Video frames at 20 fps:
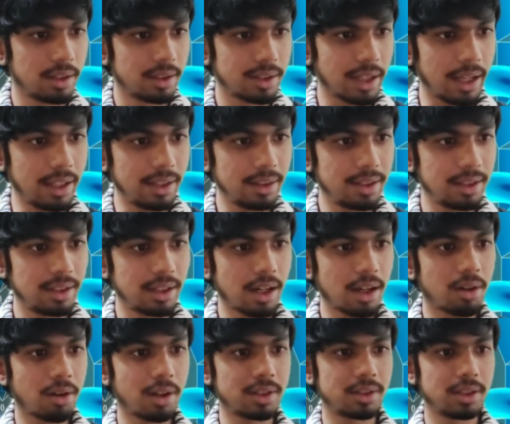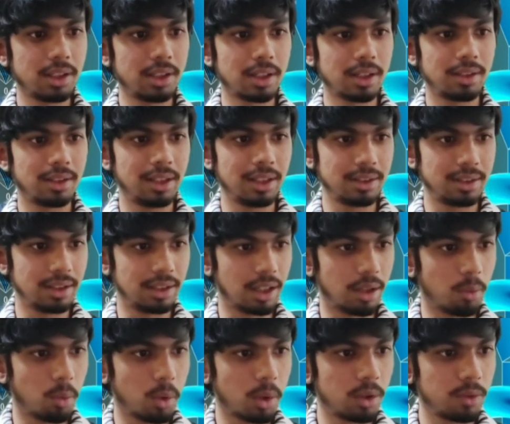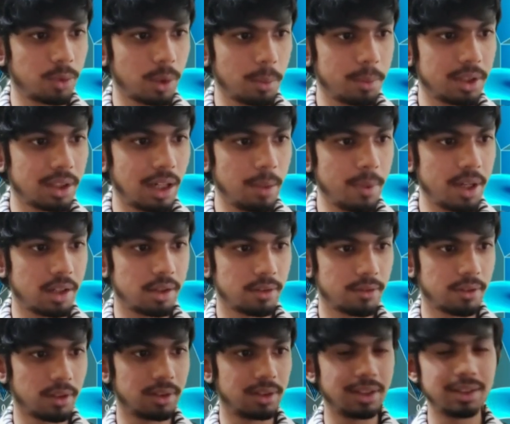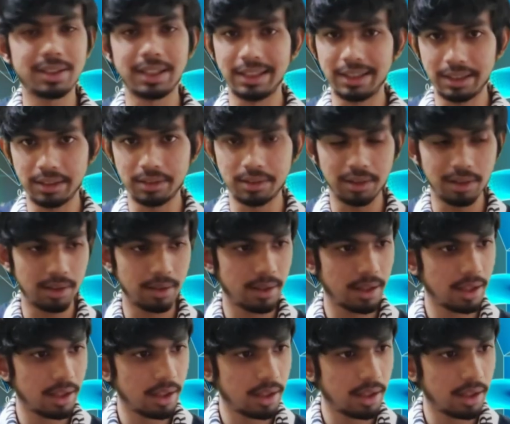Sine theta cos theta d theta, what will be the limit for this integral?